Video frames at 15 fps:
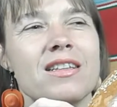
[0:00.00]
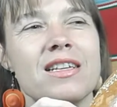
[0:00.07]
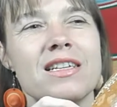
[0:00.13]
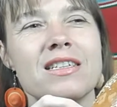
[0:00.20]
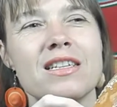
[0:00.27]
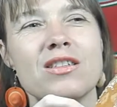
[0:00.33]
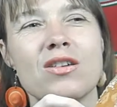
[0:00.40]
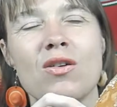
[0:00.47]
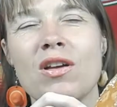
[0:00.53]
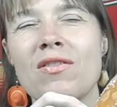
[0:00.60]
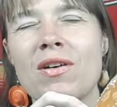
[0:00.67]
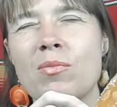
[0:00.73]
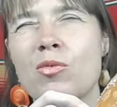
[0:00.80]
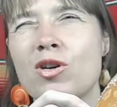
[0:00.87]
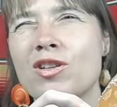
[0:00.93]
This is
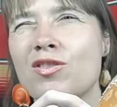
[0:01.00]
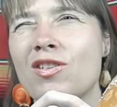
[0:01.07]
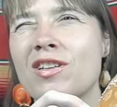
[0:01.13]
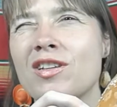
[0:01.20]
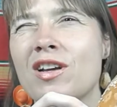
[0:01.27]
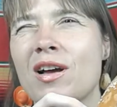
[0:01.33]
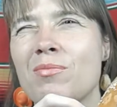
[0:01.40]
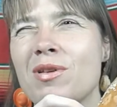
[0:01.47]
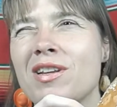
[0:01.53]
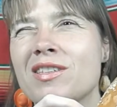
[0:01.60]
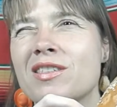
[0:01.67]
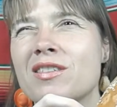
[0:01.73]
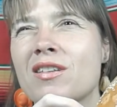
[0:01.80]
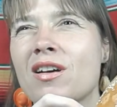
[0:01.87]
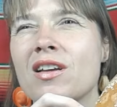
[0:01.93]
even more
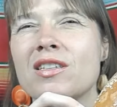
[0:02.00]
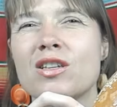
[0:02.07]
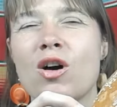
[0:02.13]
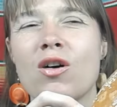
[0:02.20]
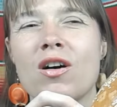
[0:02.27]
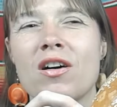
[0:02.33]
it's